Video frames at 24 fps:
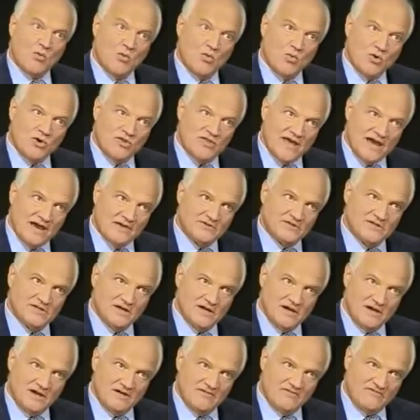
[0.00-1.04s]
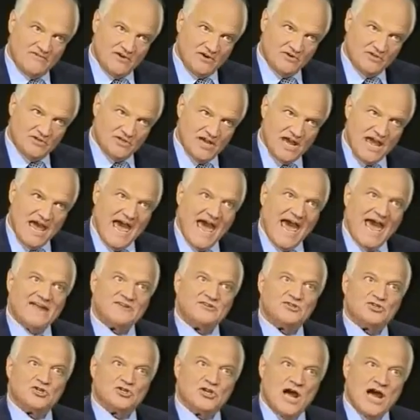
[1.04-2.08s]
without a vote
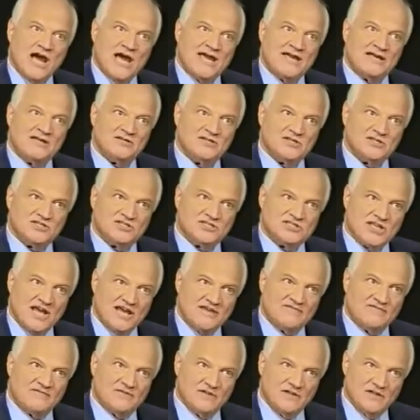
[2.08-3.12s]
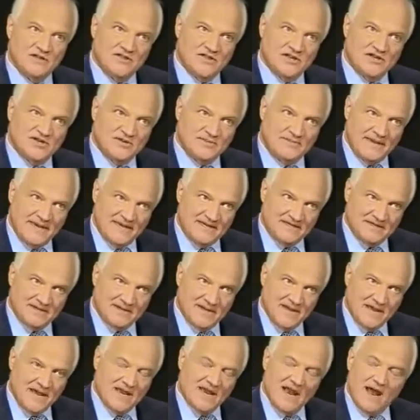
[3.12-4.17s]
and trying to stifle the debate.
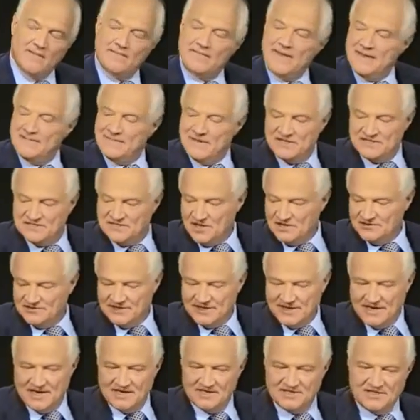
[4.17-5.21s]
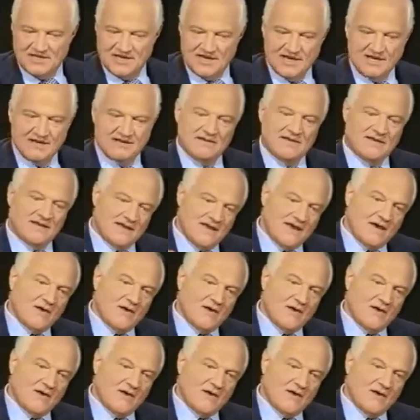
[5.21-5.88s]
Now, maybe it's not the case here.